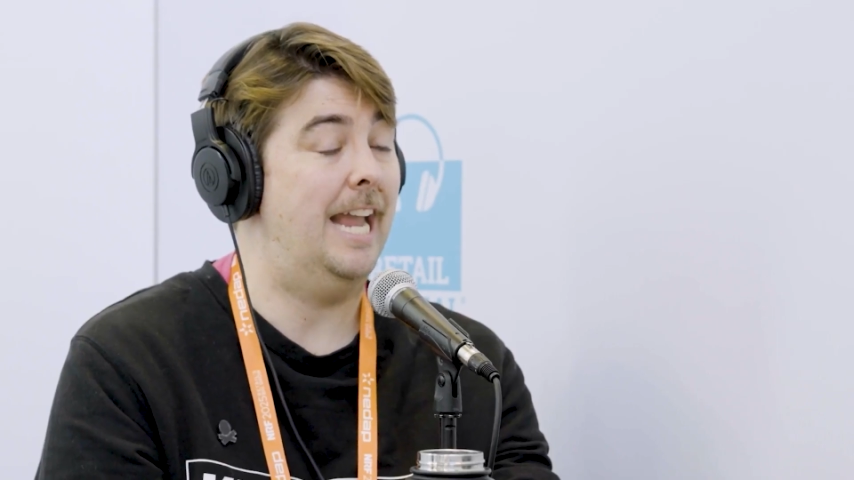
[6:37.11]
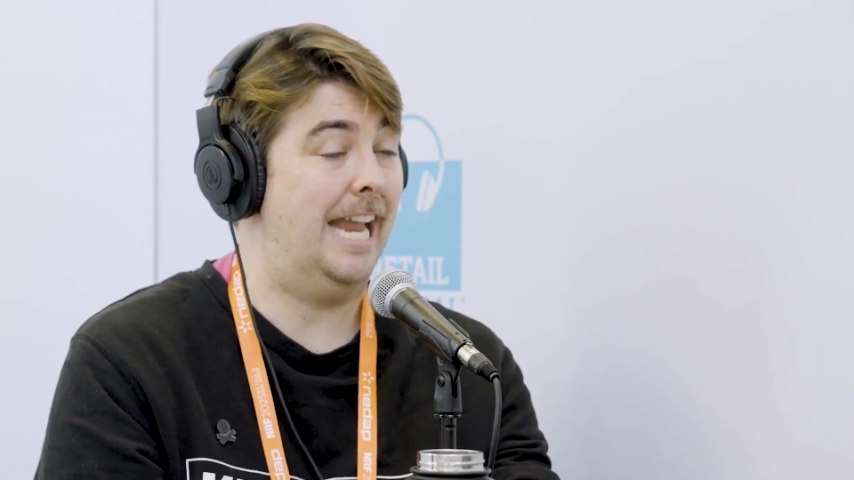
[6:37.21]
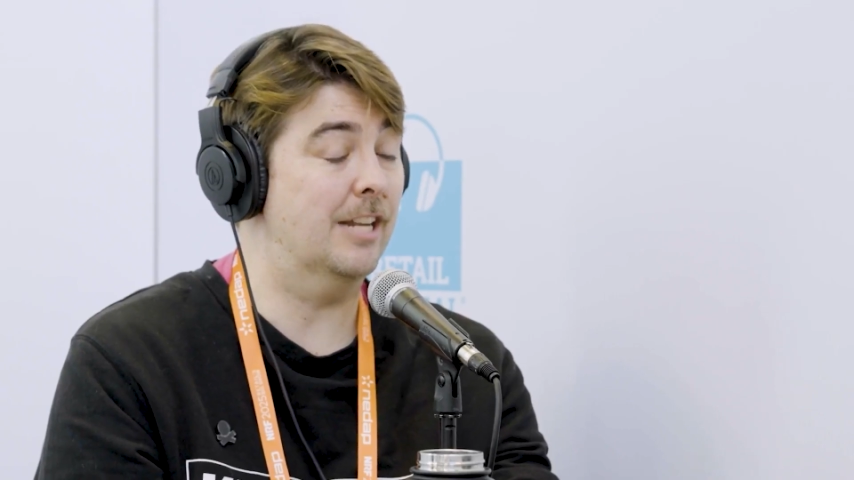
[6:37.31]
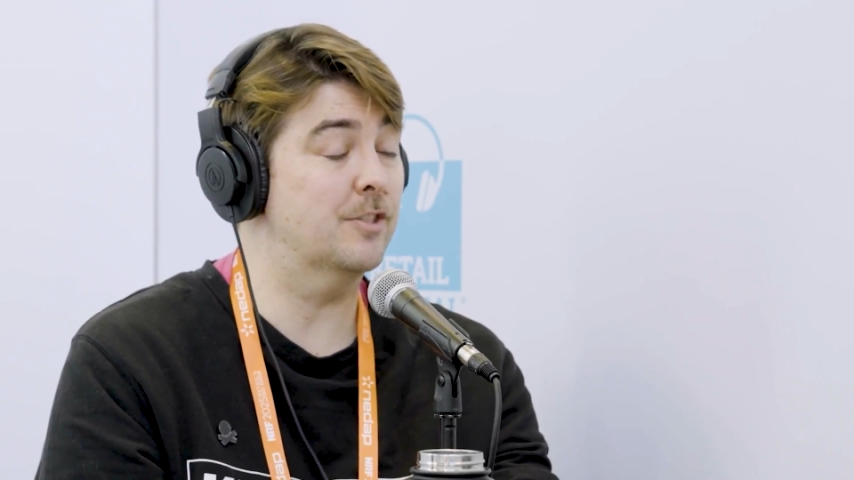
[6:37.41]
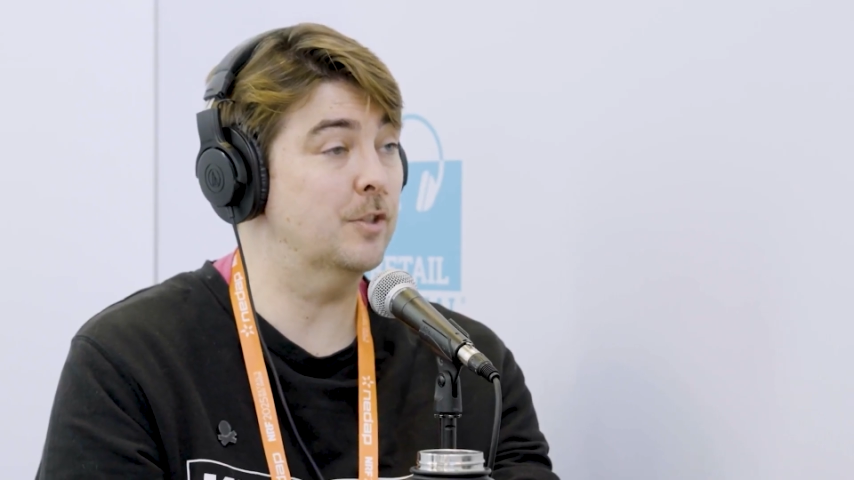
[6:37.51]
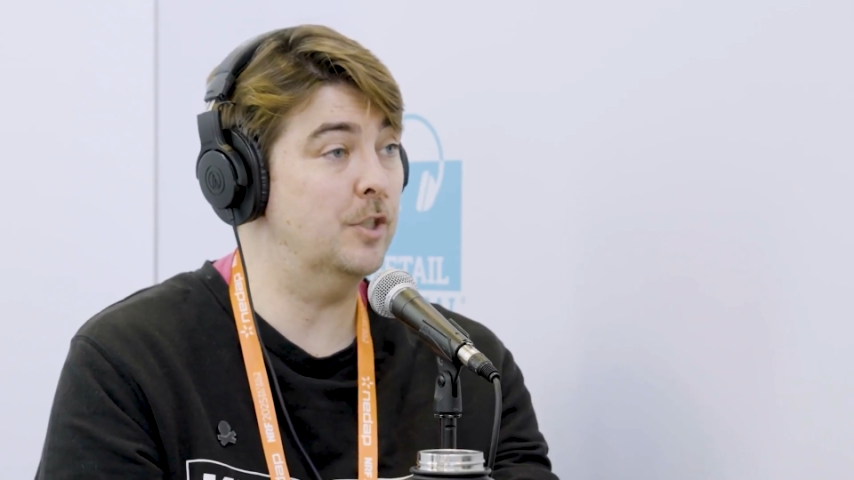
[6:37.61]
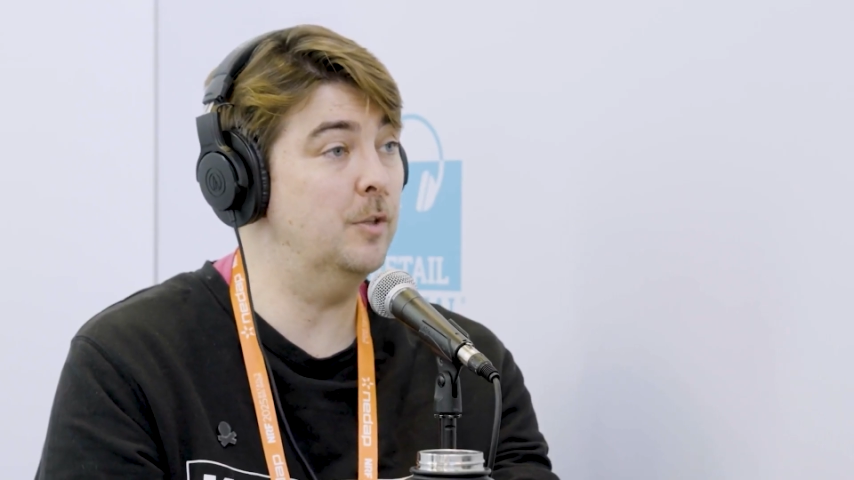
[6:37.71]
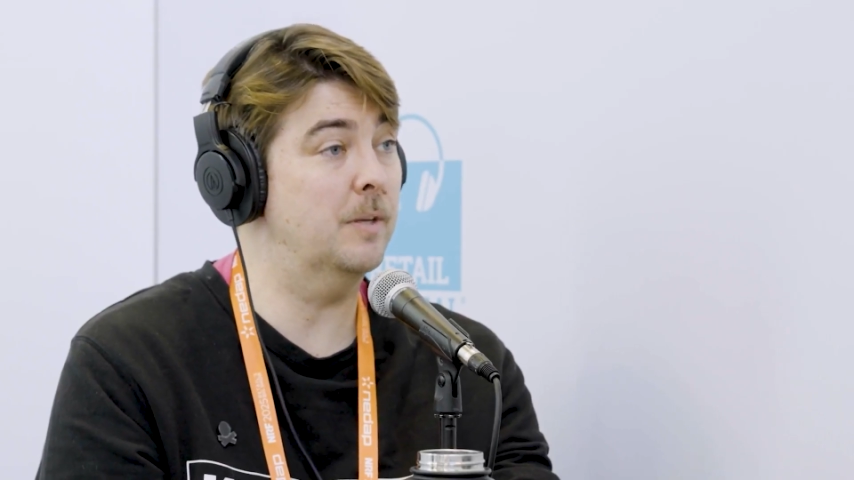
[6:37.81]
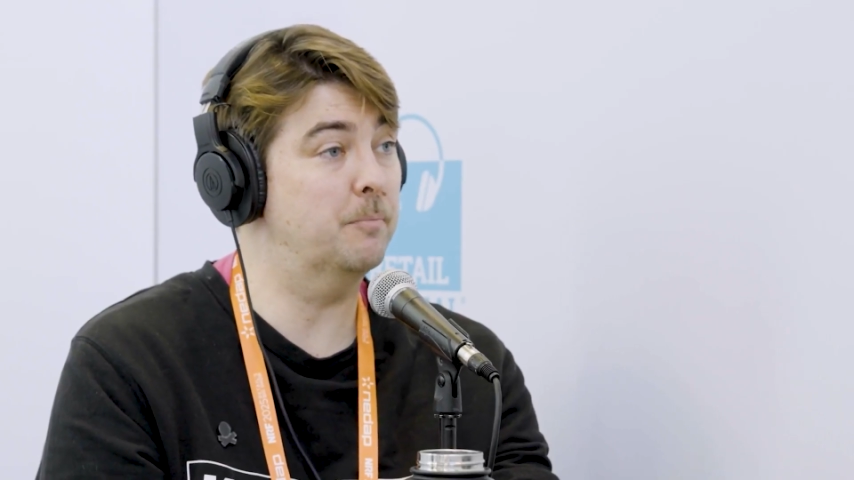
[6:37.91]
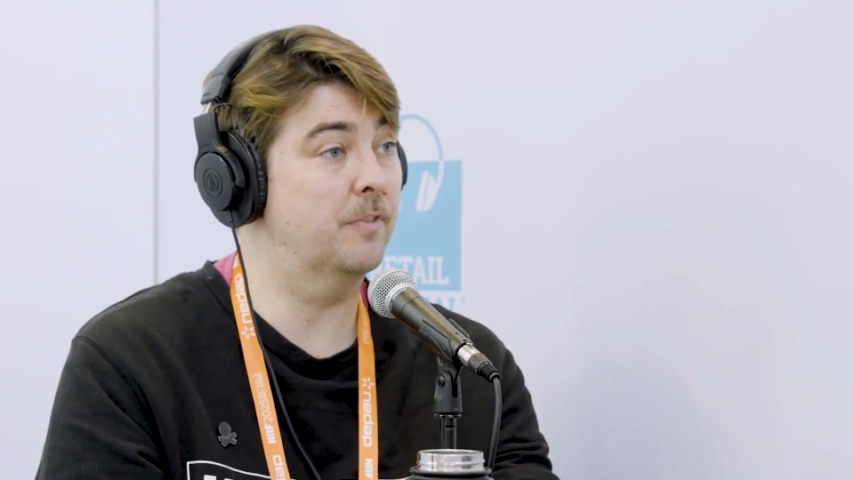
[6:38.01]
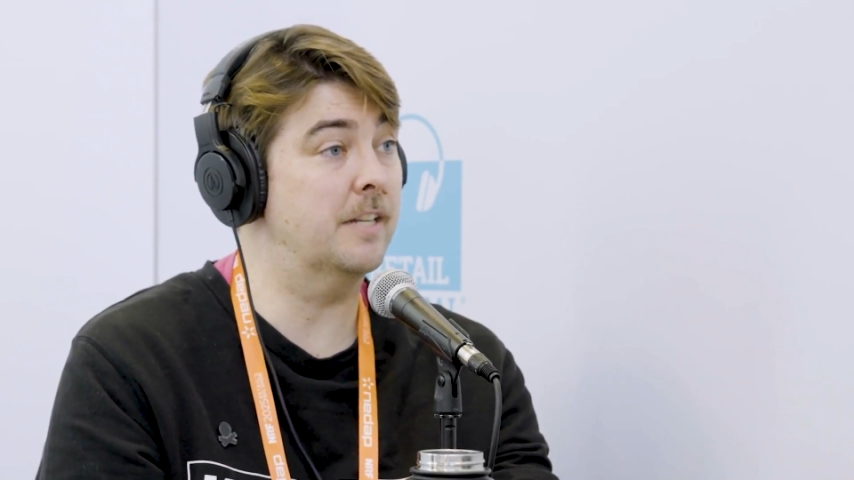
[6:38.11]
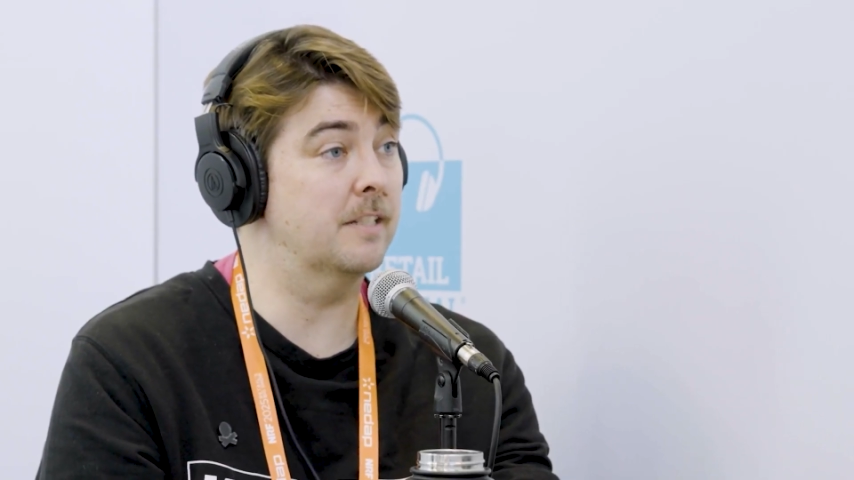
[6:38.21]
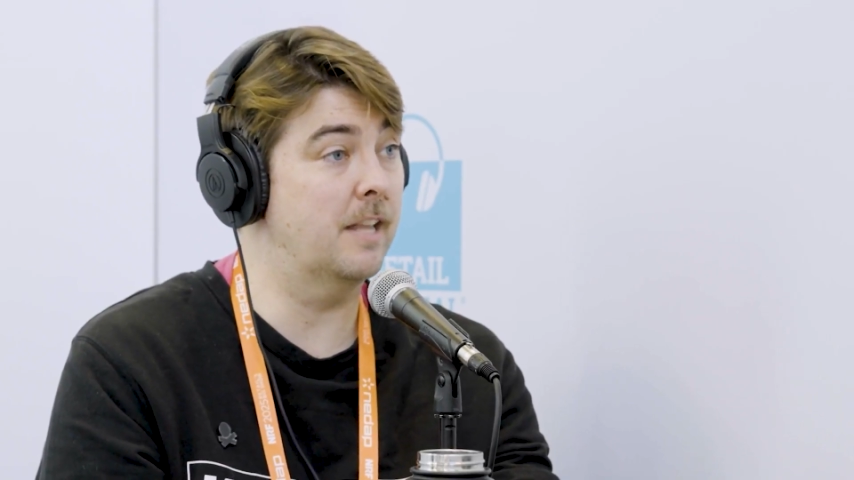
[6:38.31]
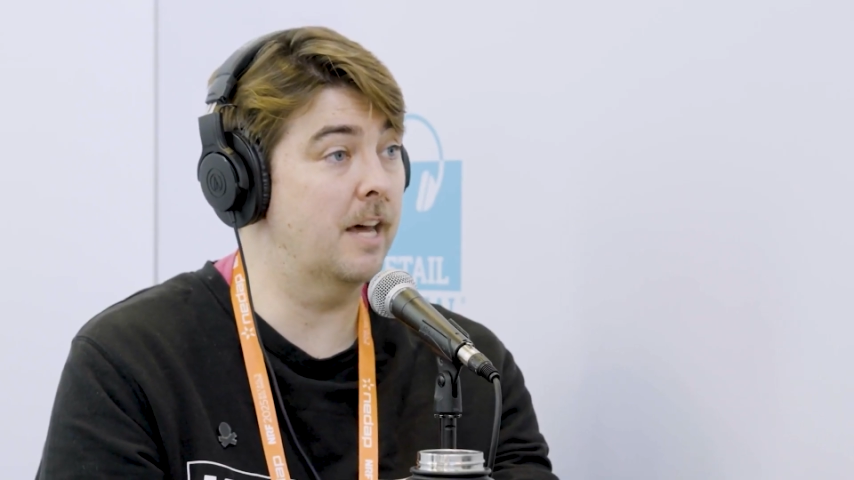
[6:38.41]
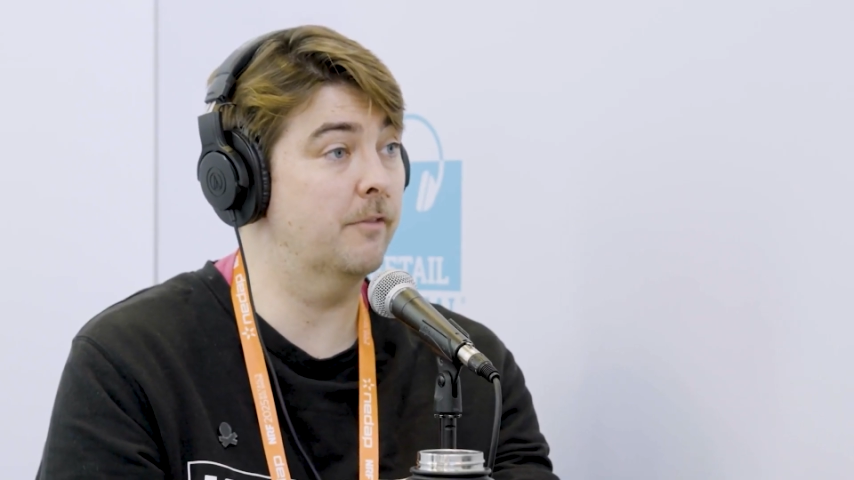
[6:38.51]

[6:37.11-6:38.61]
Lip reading: answer to that provides a lot of